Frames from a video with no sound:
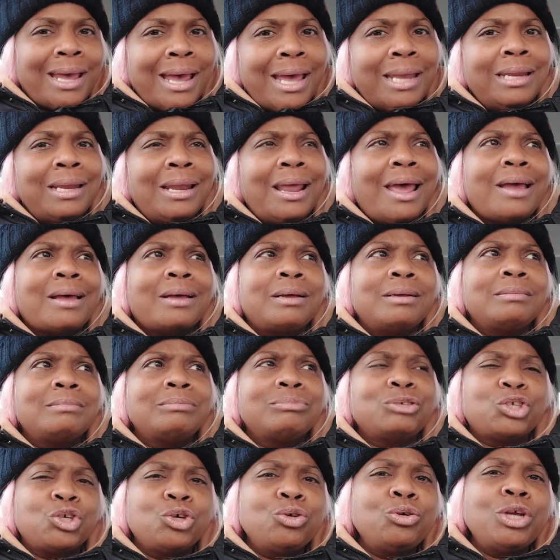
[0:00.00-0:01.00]
Kind of like a
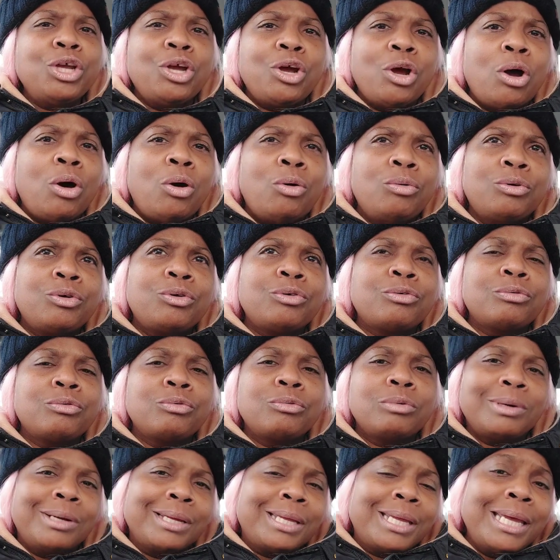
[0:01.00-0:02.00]
two-year-old or
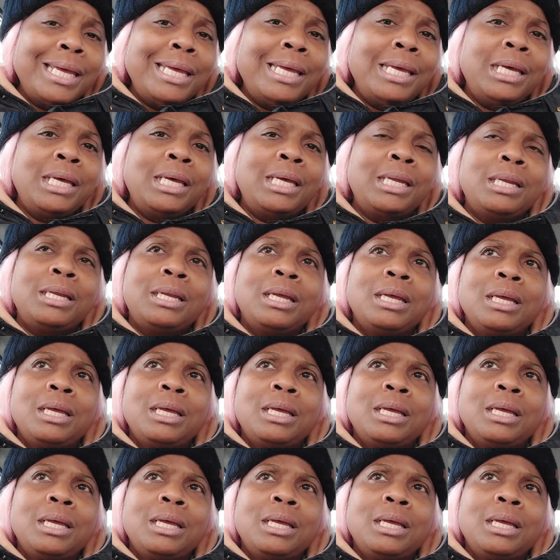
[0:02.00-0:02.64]
a kid